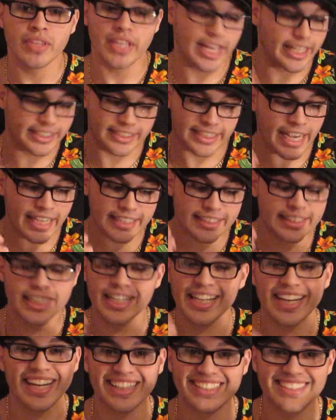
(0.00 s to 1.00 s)
it
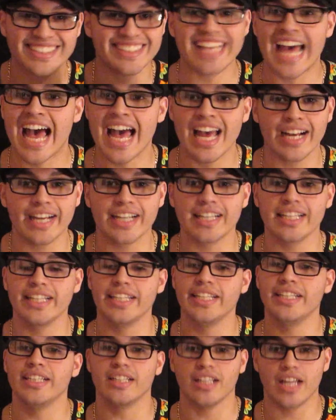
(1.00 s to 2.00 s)
tasted
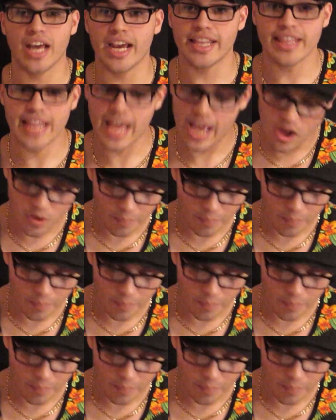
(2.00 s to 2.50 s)
exactly like that.